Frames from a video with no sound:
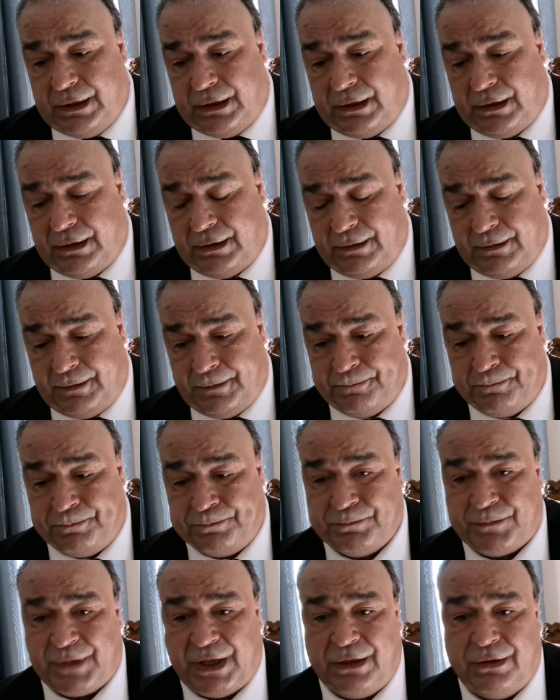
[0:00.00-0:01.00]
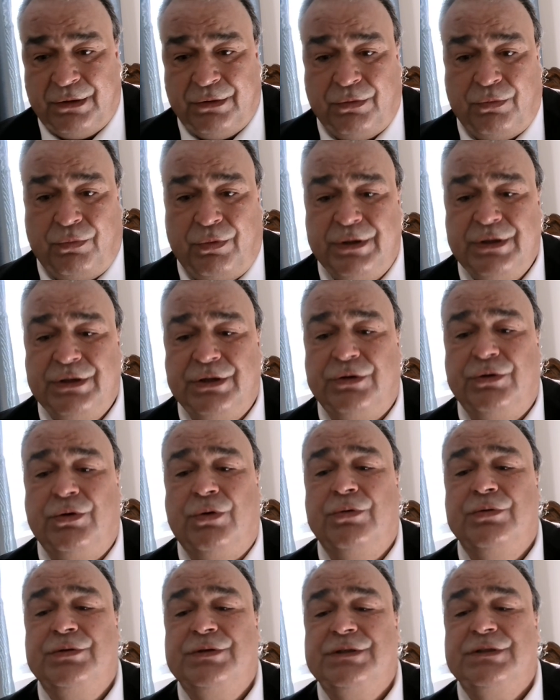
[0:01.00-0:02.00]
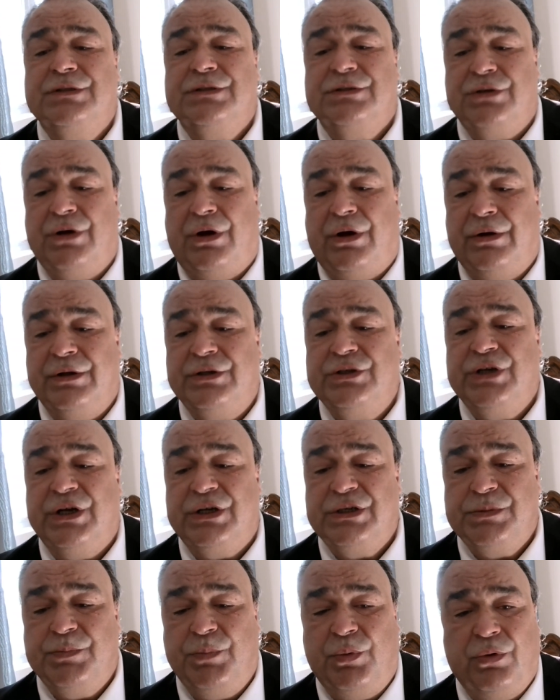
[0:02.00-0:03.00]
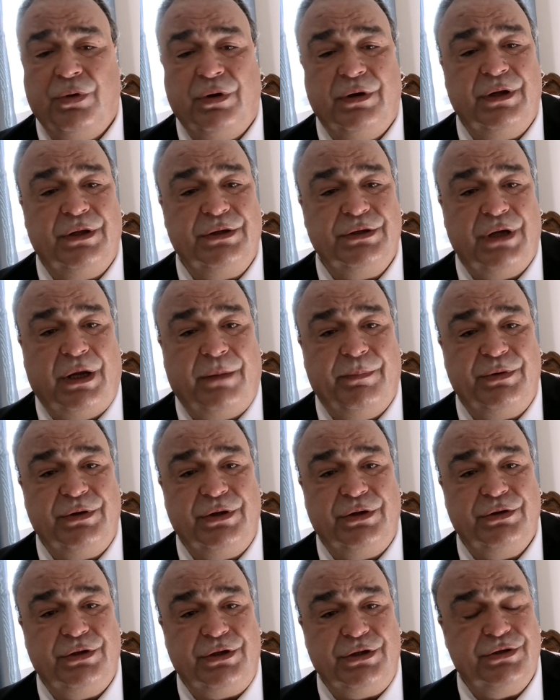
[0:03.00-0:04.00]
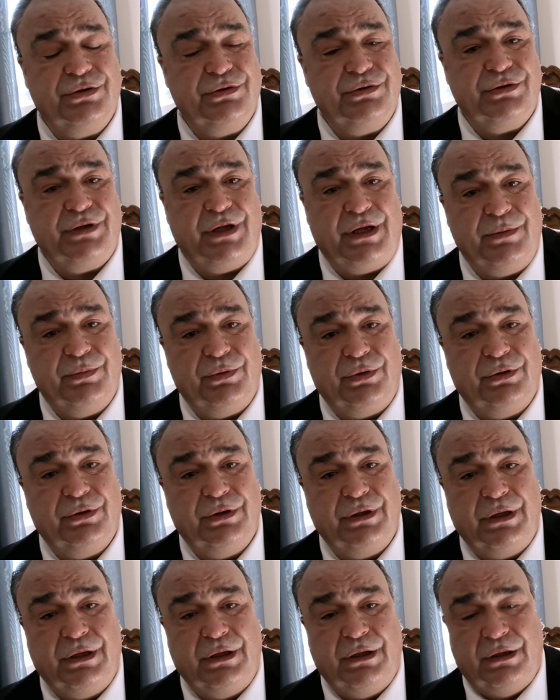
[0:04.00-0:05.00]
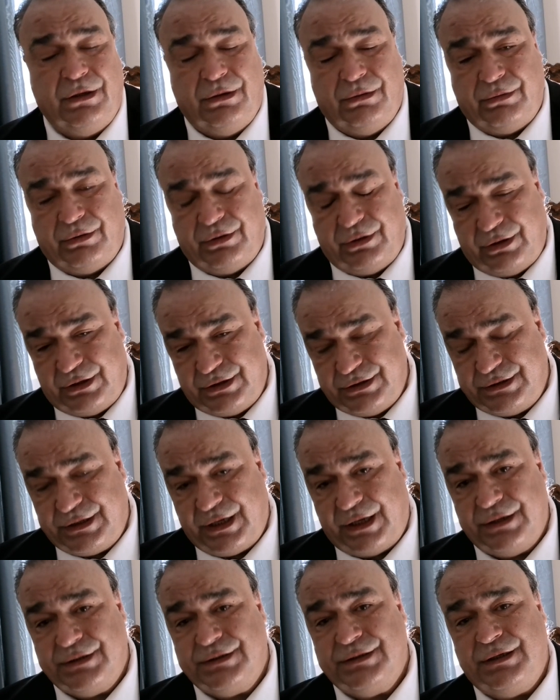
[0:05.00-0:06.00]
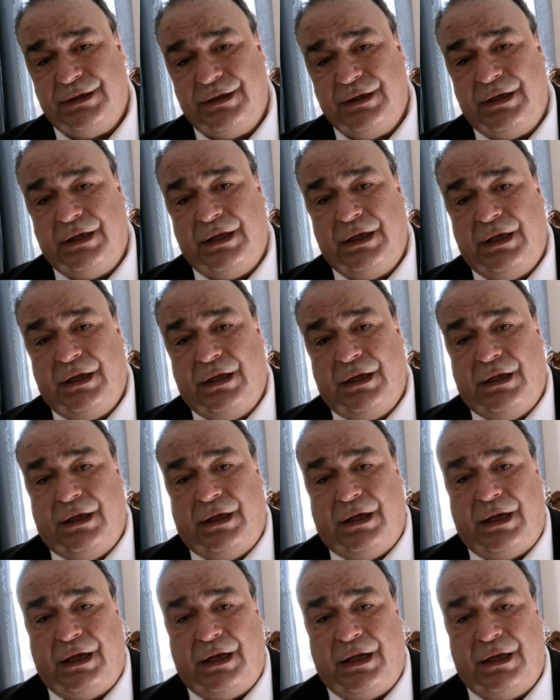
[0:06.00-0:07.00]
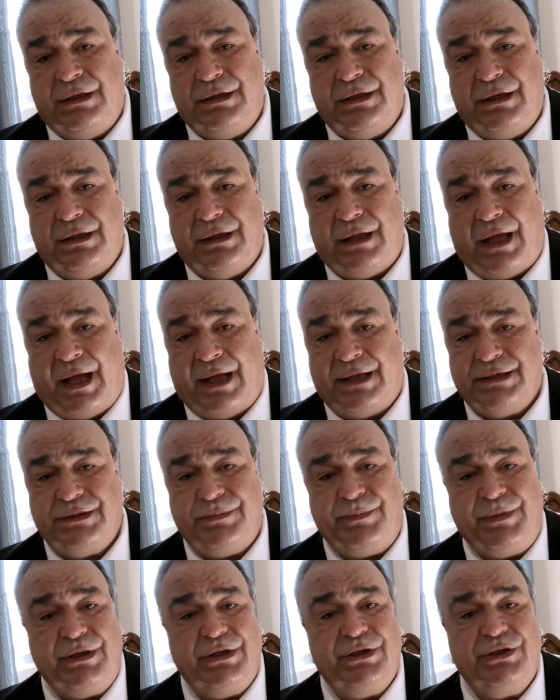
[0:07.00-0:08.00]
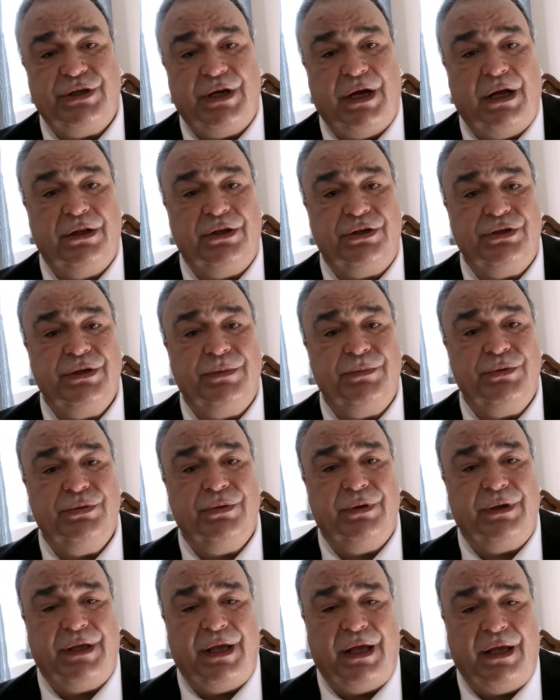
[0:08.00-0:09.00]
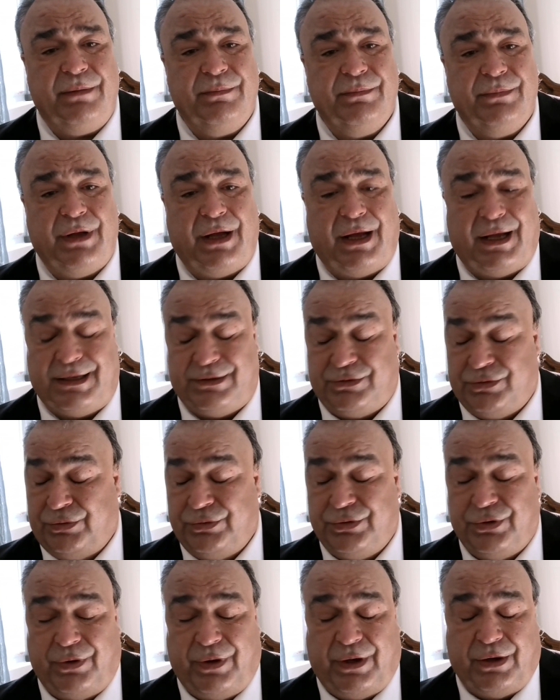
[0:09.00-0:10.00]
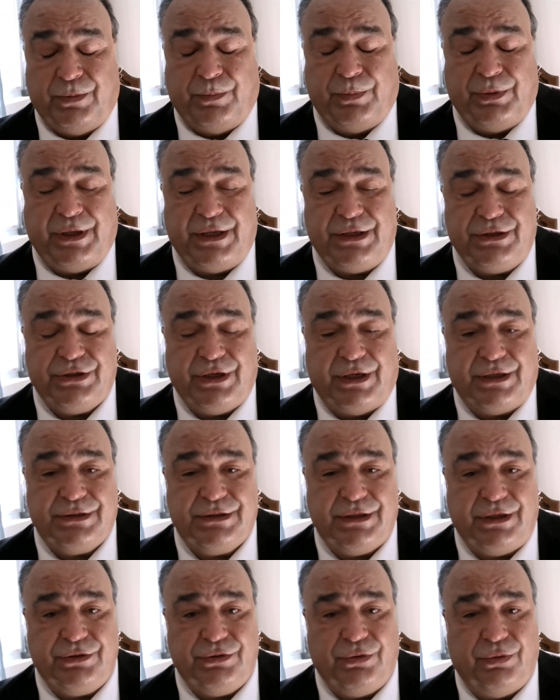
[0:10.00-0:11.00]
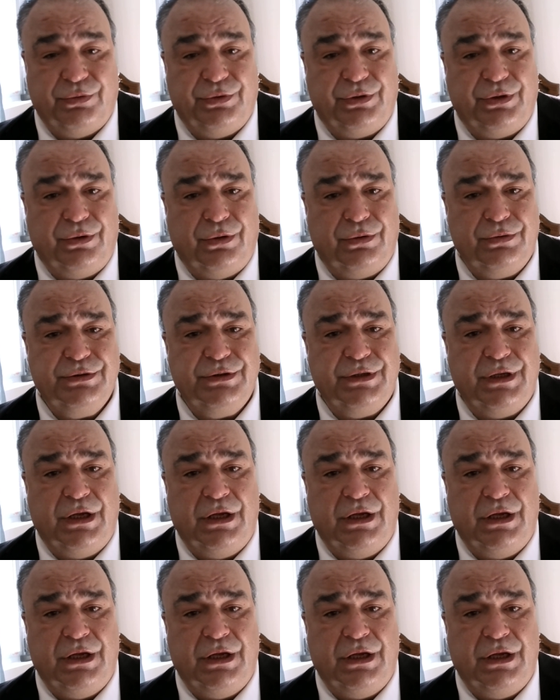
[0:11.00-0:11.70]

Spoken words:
one of the ghosts saw a chessboard on top of the teacher's table, well, his desk, and asked me to challenge him to a game. I don't know how to play chess, I told the ghost.